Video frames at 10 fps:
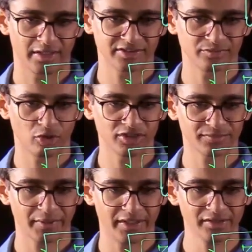a small
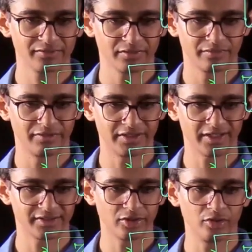space which
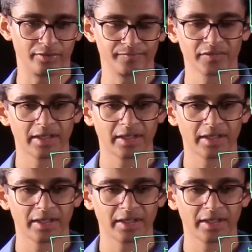has a door,